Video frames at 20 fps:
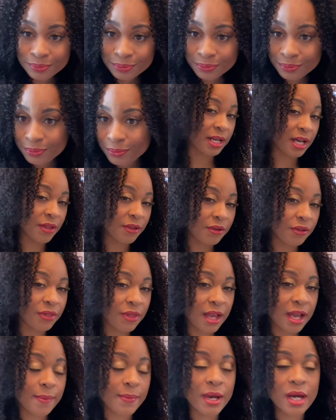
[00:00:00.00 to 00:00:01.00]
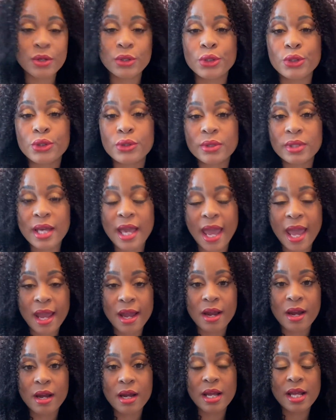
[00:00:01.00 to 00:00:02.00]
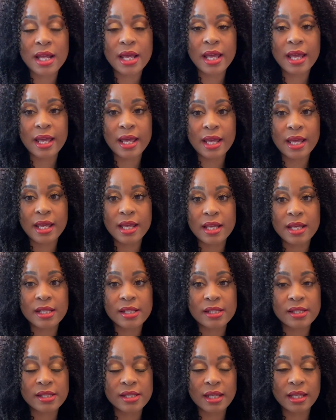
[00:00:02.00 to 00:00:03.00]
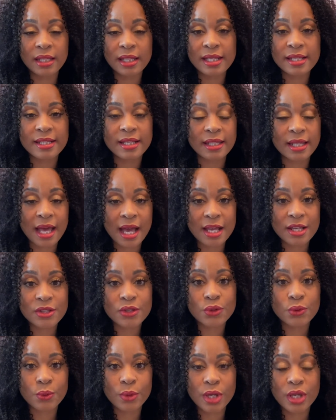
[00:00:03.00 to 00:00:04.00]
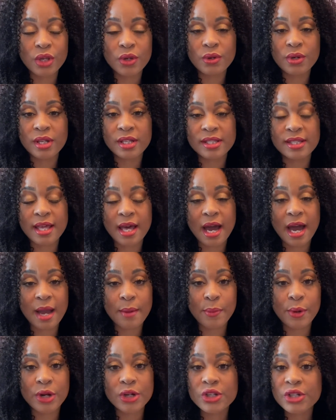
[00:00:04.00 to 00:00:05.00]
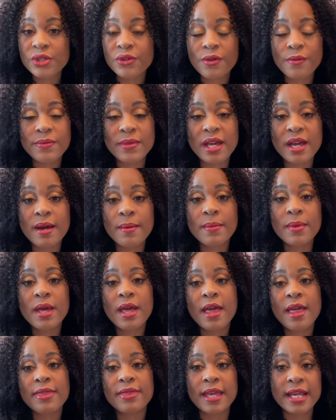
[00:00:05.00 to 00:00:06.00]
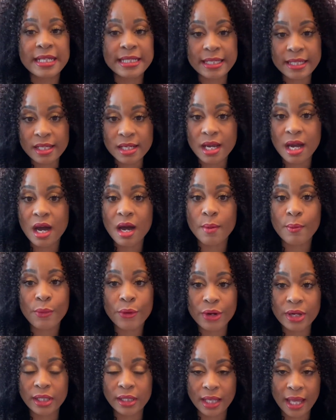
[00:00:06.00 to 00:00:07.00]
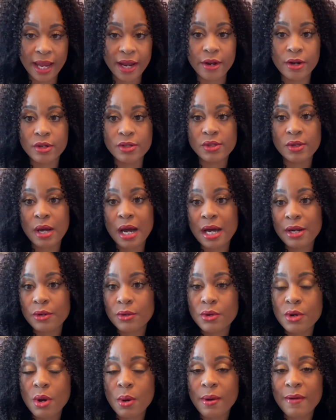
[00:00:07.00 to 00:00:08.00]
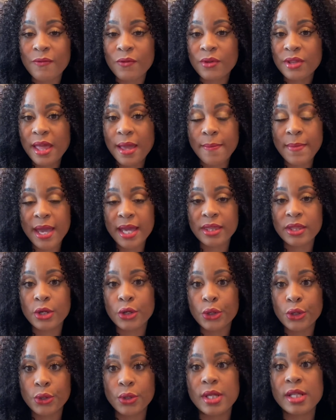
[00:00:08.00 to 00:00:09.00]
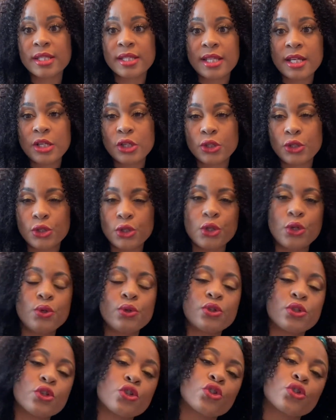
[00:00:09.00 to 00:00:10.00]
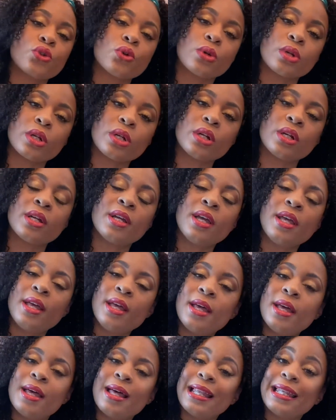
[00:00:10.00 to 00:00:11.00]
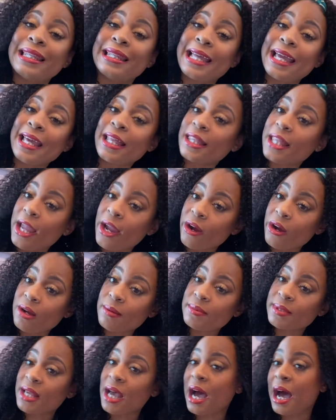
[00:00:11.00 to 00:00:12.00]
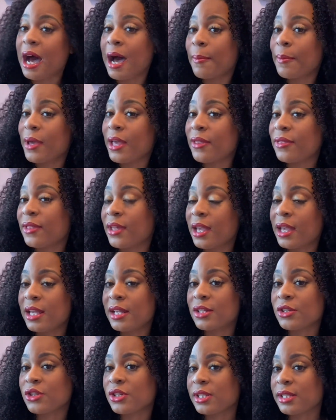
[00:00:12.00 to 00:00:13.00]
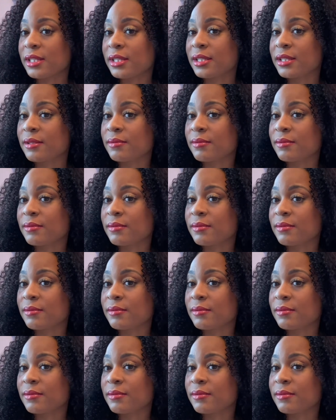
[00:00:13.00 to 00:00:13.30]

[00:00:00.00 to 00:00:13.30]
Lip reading: The other thing about Nadula Hair is, at least the last 3 units that I purchased from them, they did come pre-layered. So I don't know if when they make their units, they just use the shorter length hair up top and then just